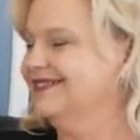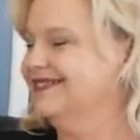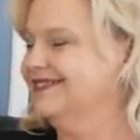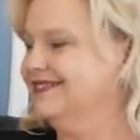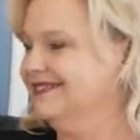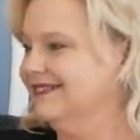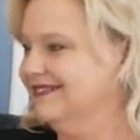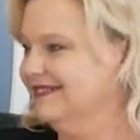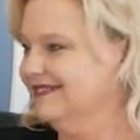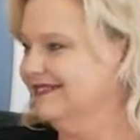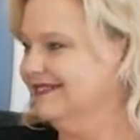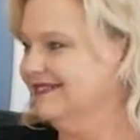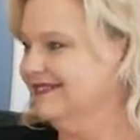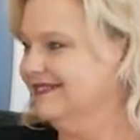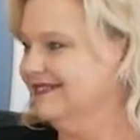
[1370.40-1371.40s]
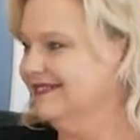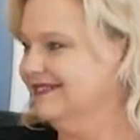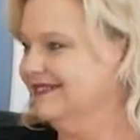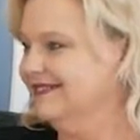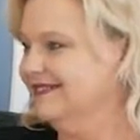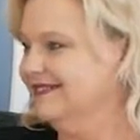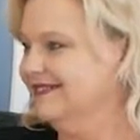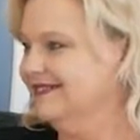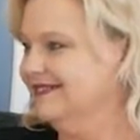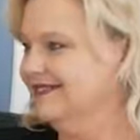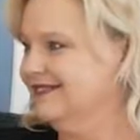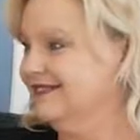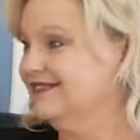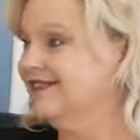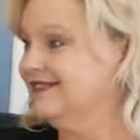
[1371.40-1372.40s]

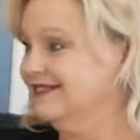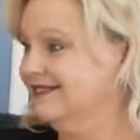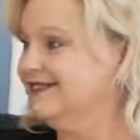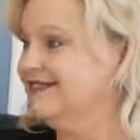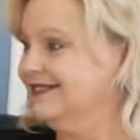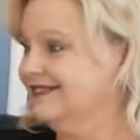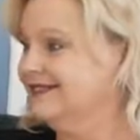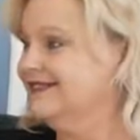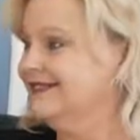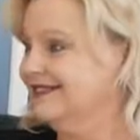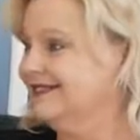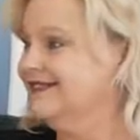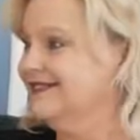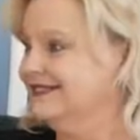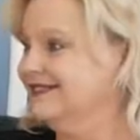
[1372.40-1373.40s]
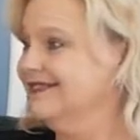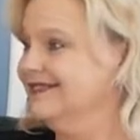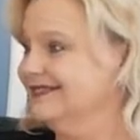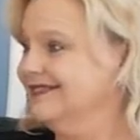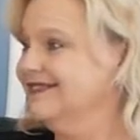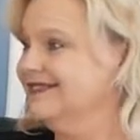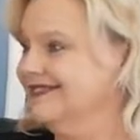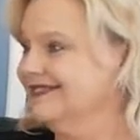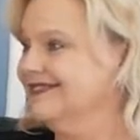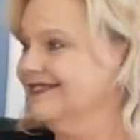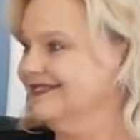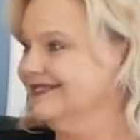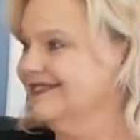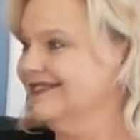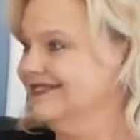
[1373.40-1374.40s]

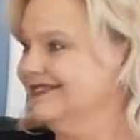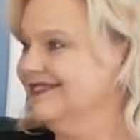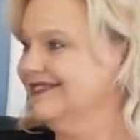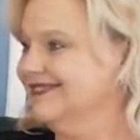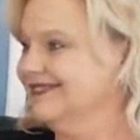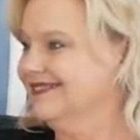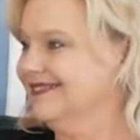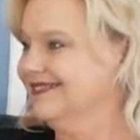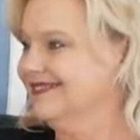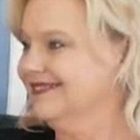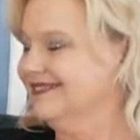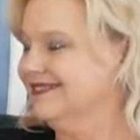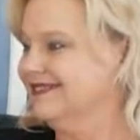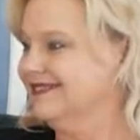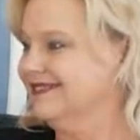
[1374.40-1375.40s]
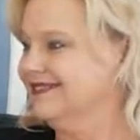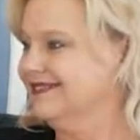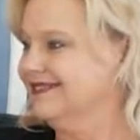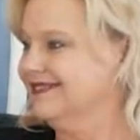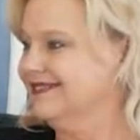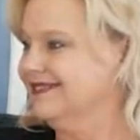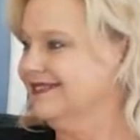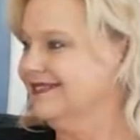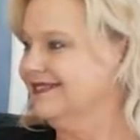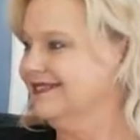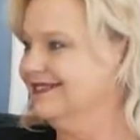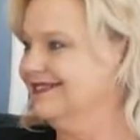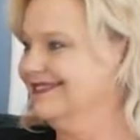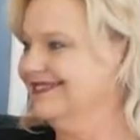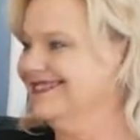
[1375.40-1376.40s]

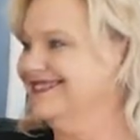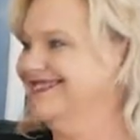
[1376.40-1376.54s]
(not speaking)